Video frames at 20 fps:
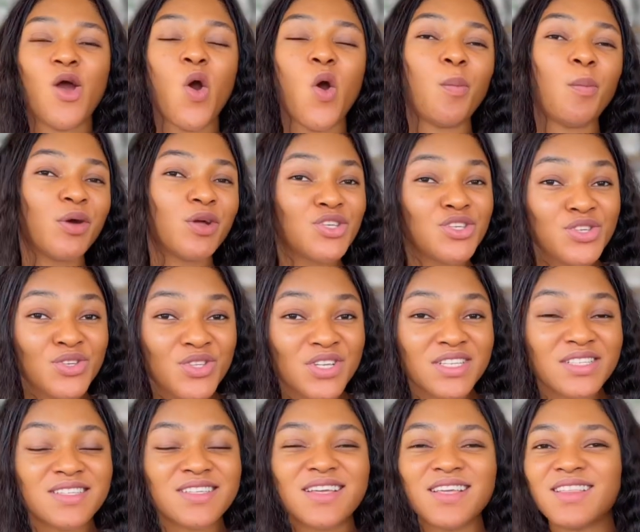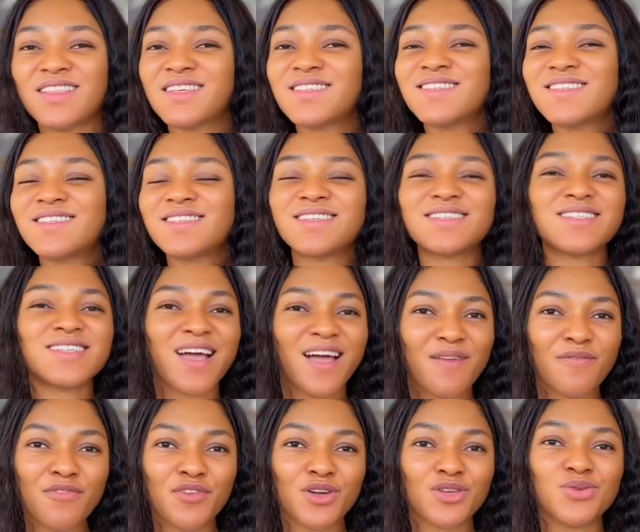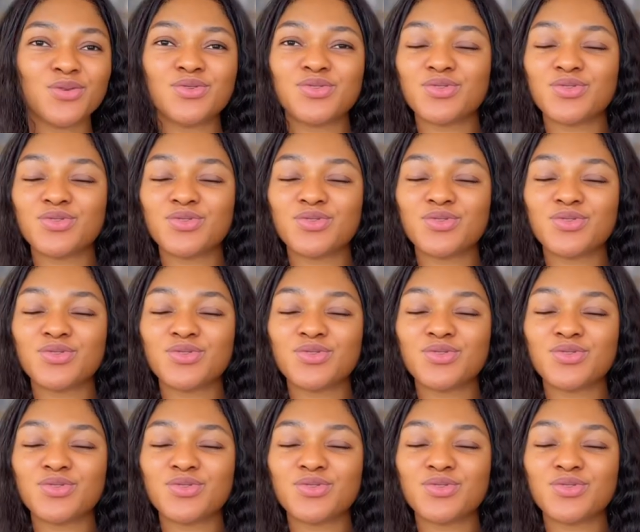opportunity, this is the time for you